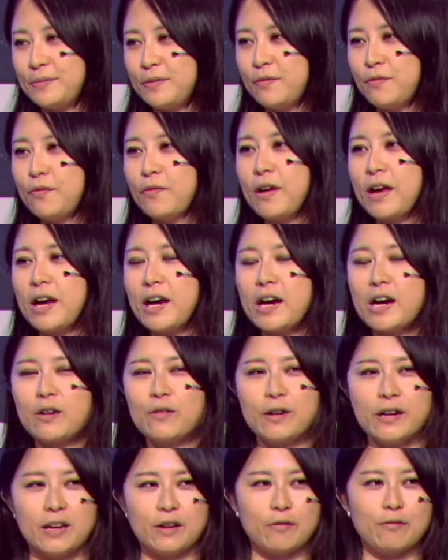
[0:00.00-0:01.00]

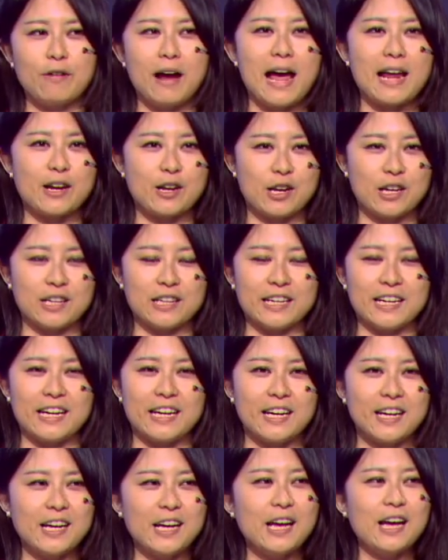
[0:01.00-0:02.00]
very radically